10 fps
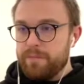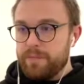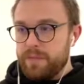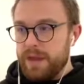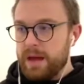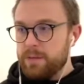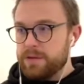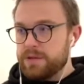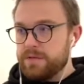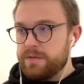That
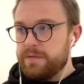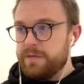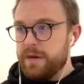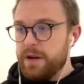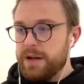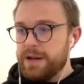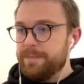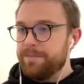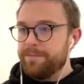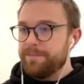was funny.
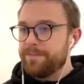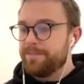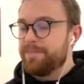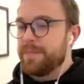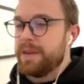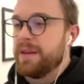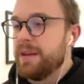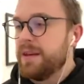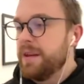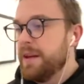
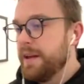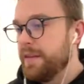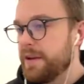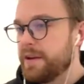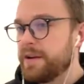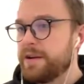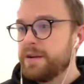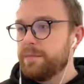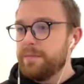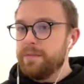And they're
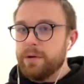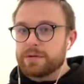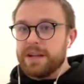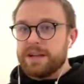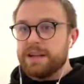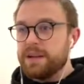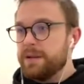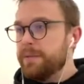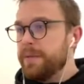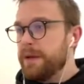most likely going
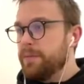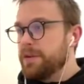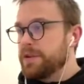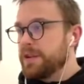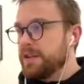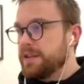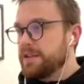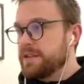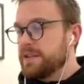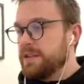to be pushing like
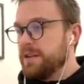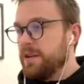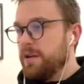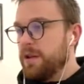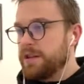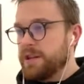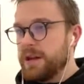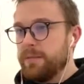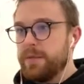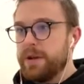this all the
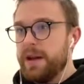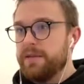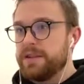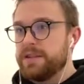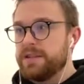time, but every